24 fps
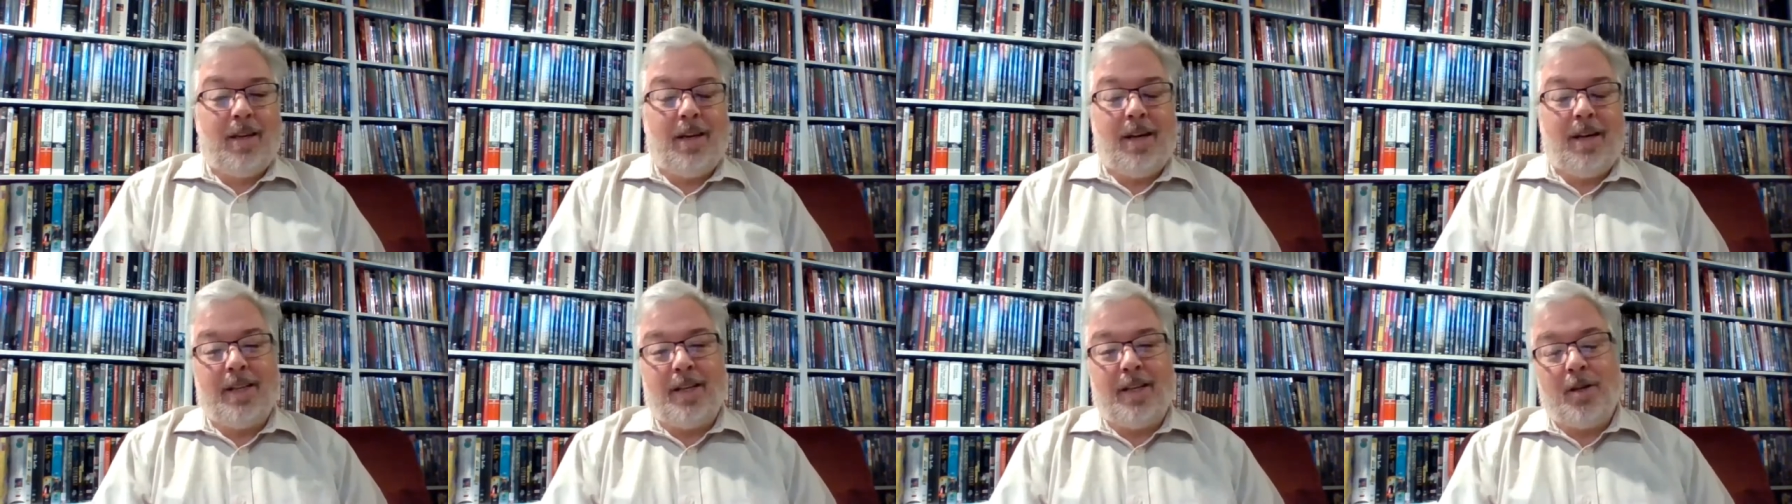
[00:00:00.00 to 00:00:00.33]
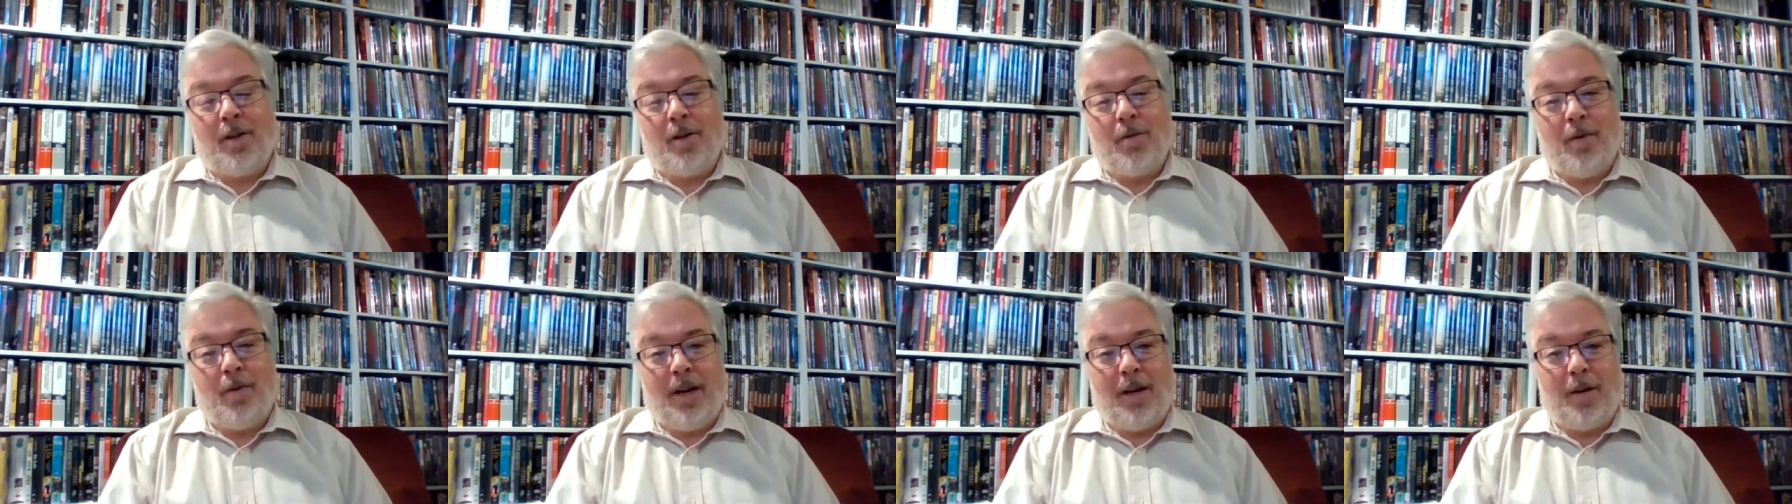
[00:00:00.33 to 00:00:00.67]
that
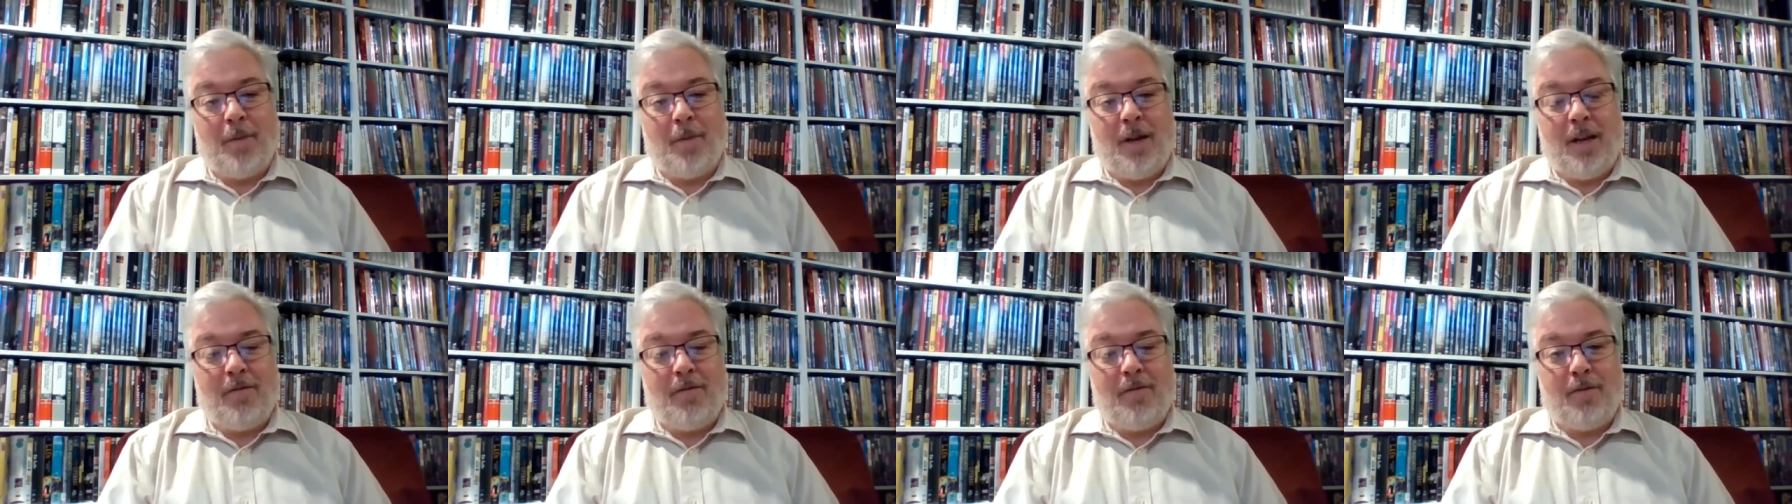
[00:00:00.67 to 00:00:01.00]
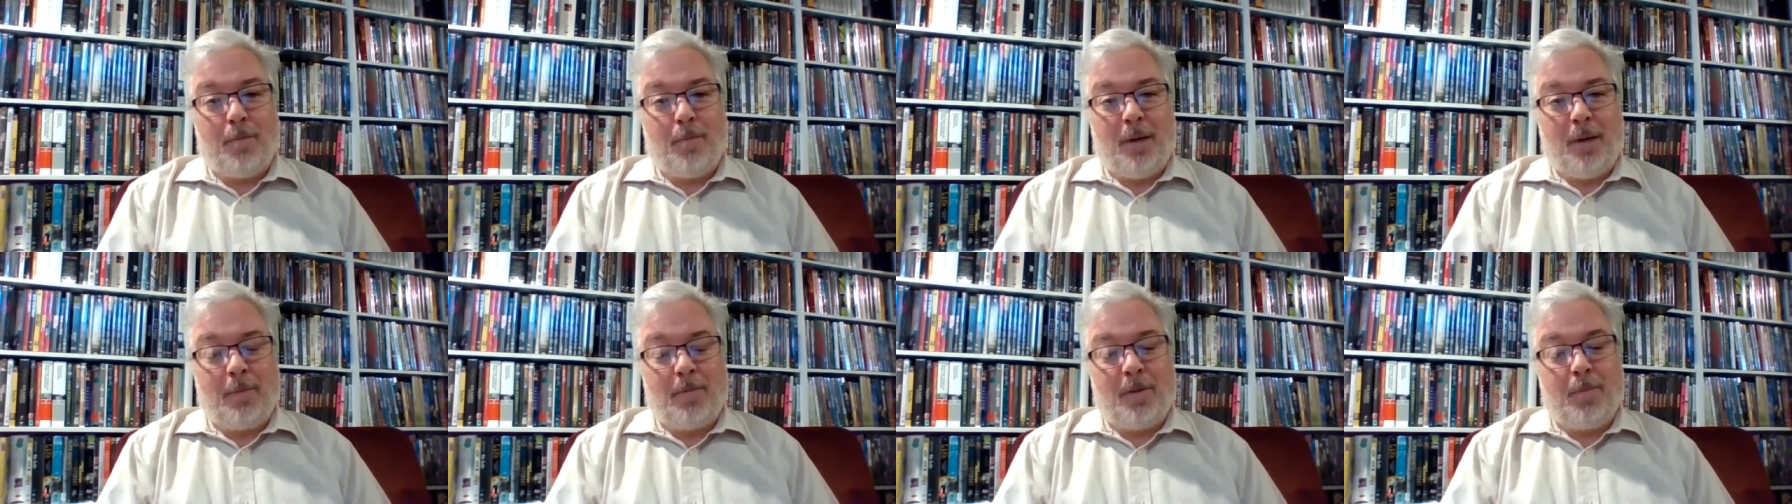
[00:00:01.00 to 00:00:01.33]
you can recommend
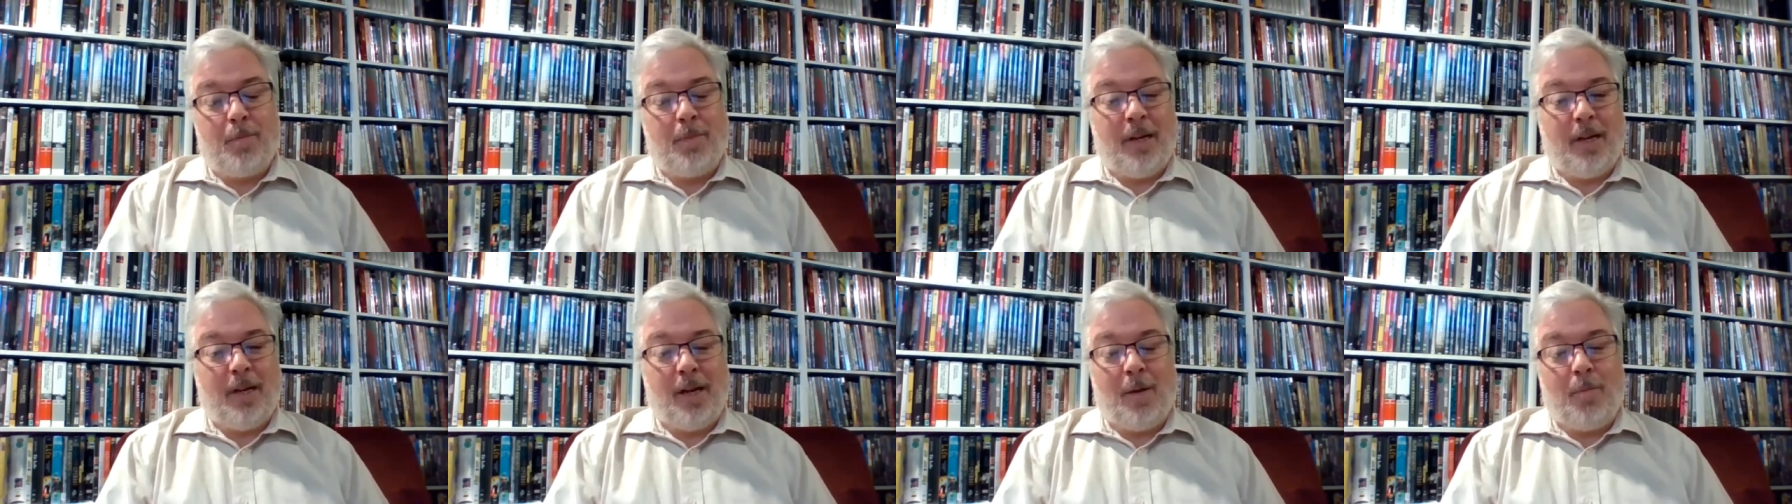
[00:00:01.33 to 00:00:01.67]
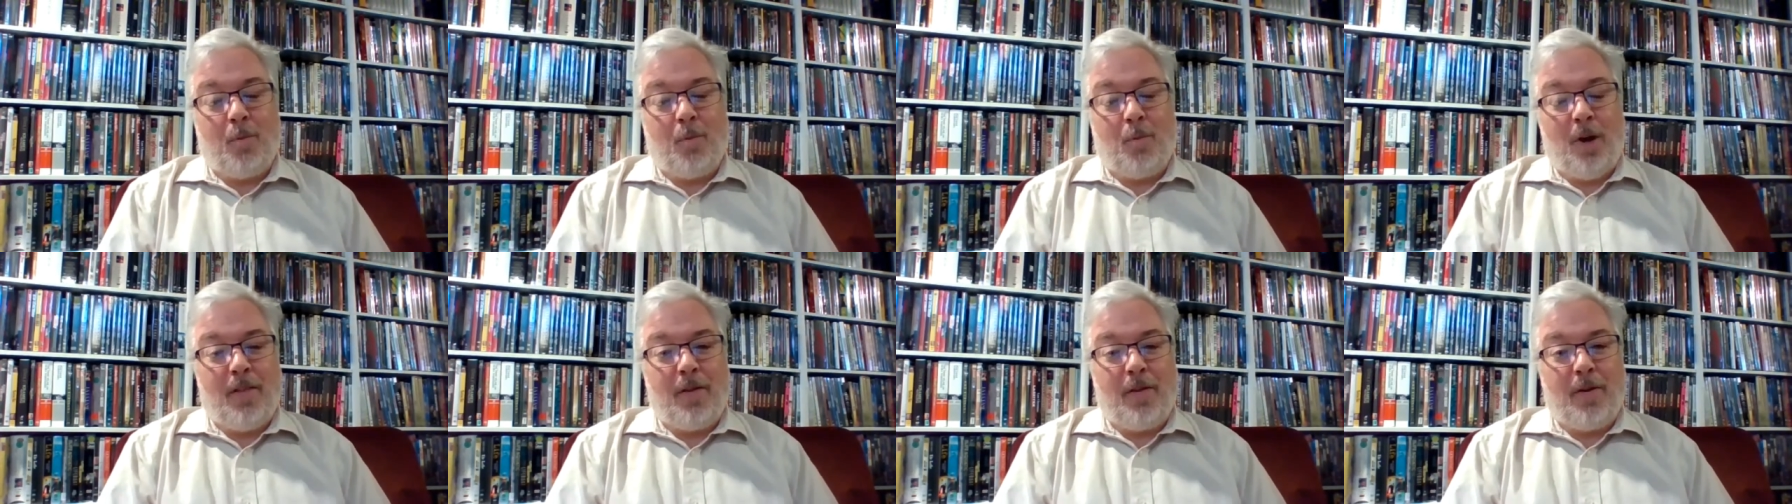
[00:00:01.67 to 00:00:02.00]
for people to pick
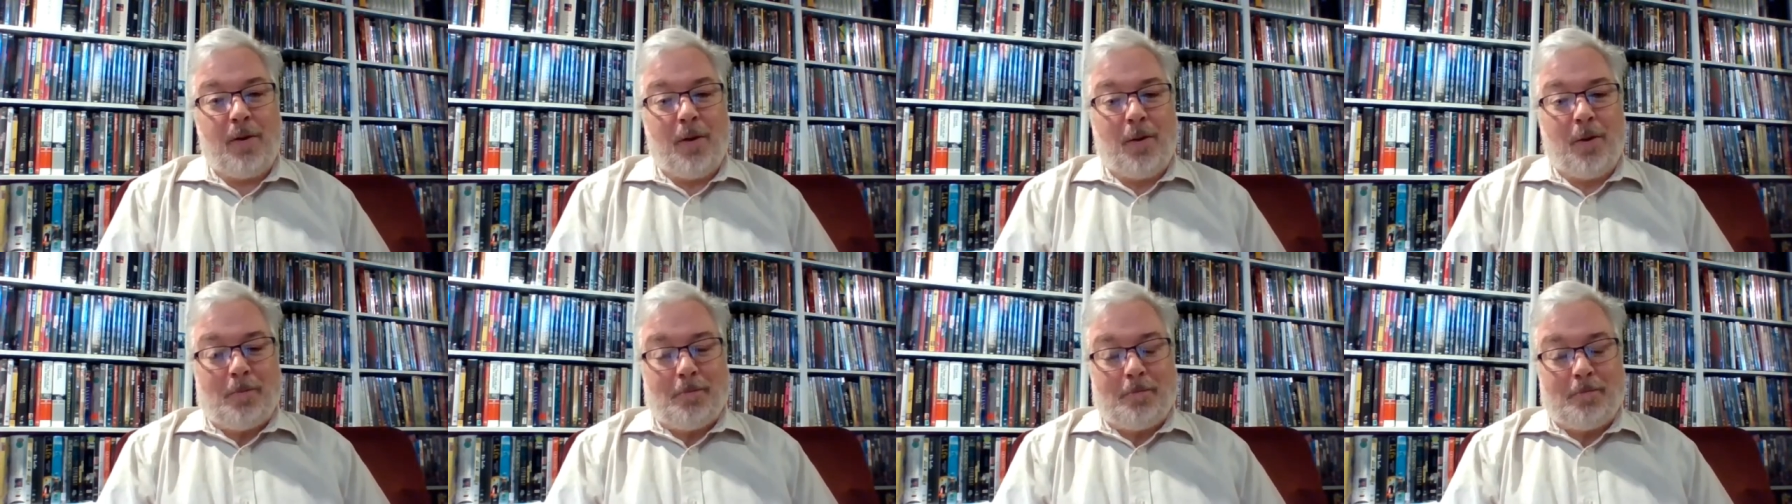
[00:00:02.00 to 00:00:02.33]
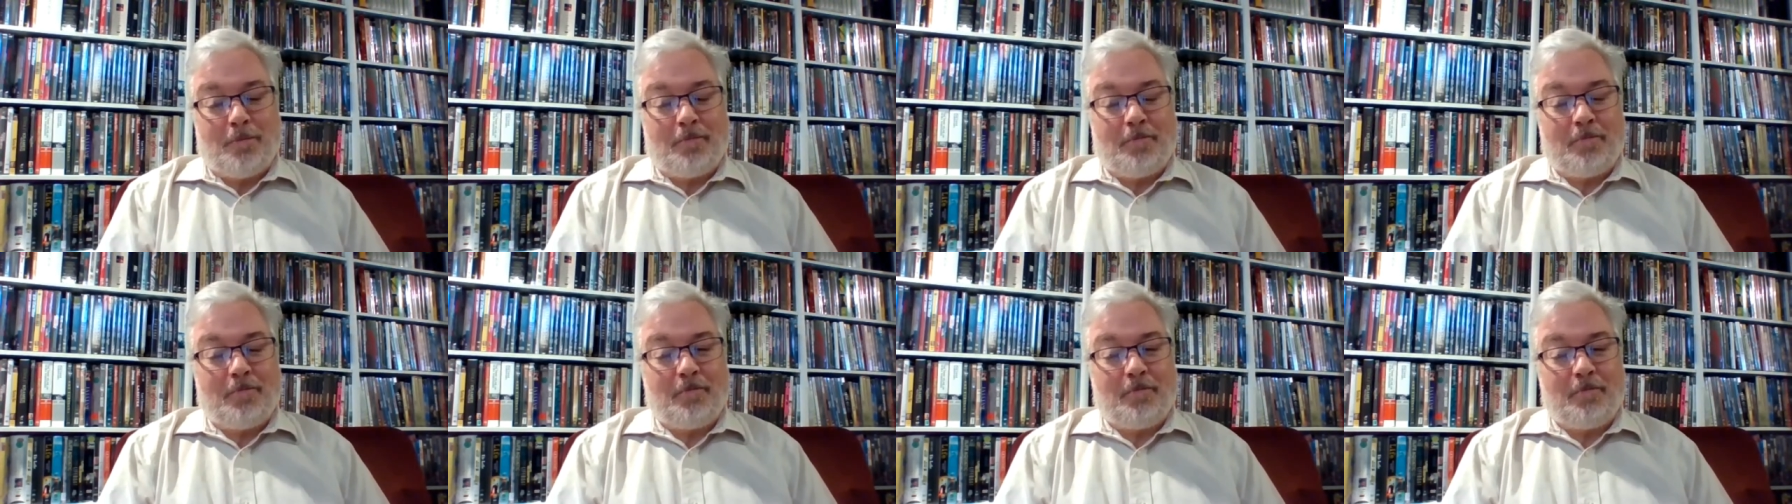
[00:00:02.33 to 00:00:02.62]
up while they're home?